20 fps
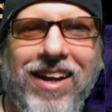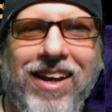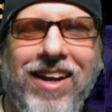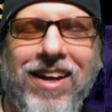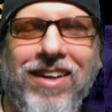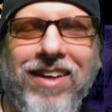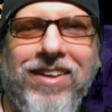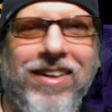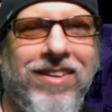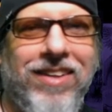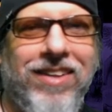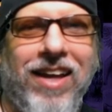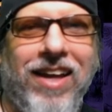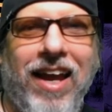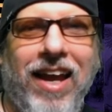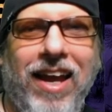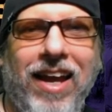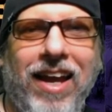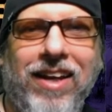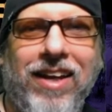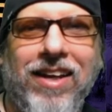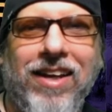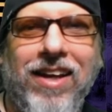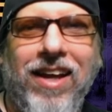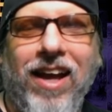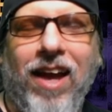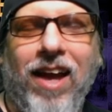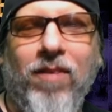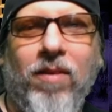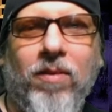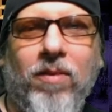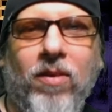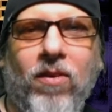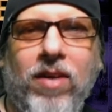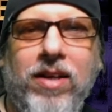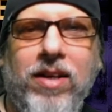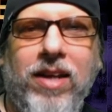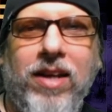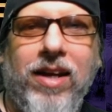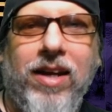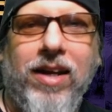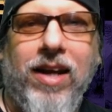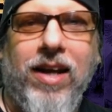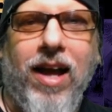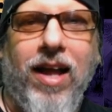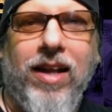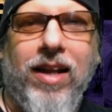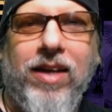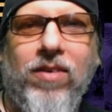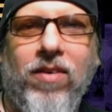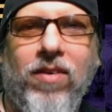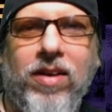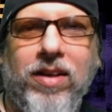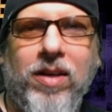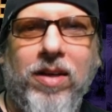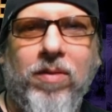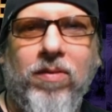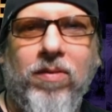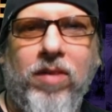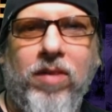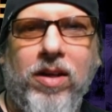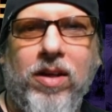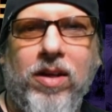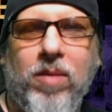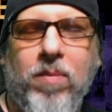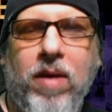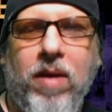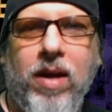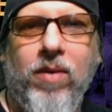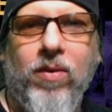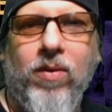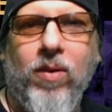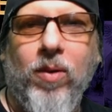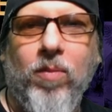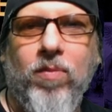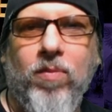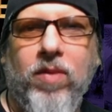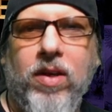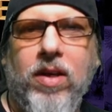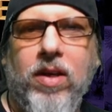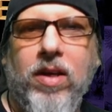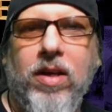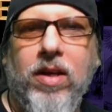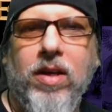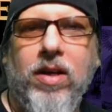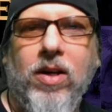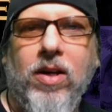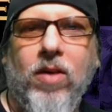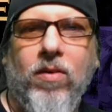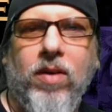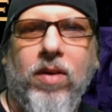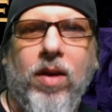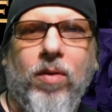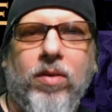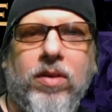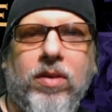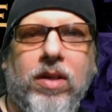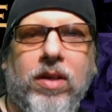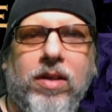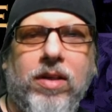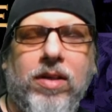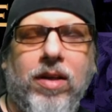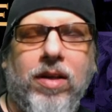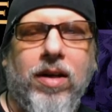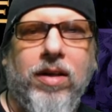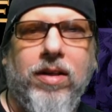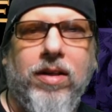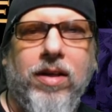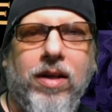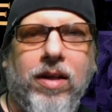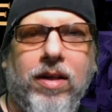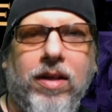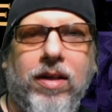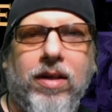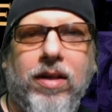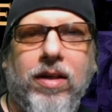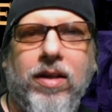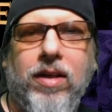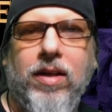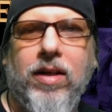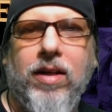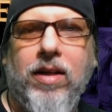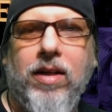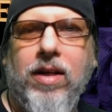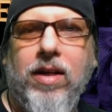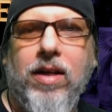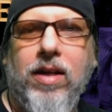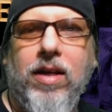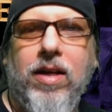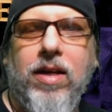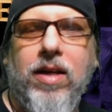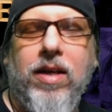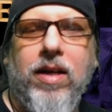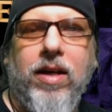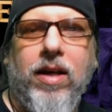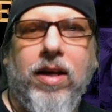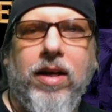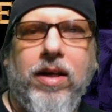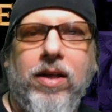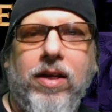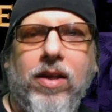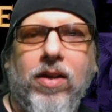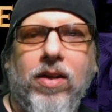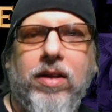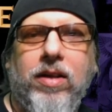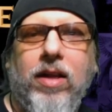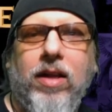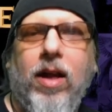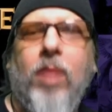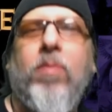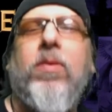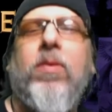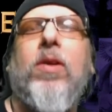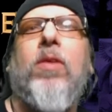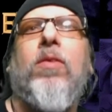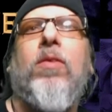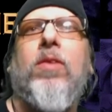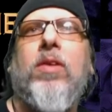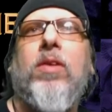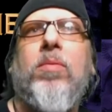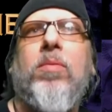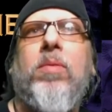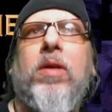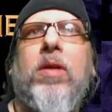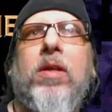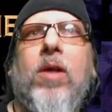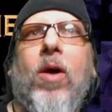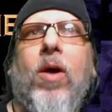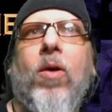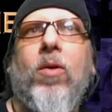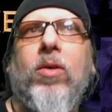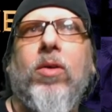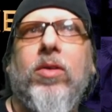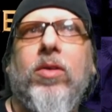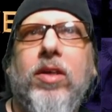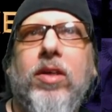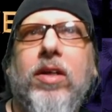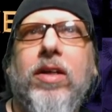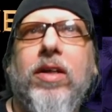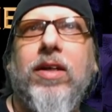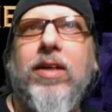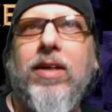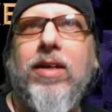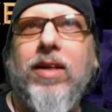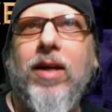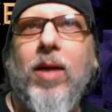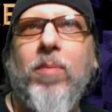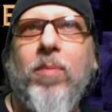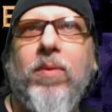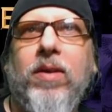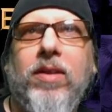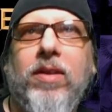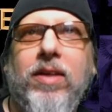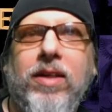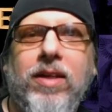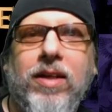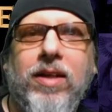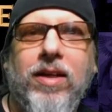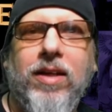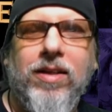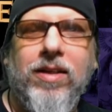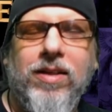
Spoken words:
Just the head. I remember one day the collie went in the bedroom, when I was getting tucked in, and he looked up, with his big nose up at the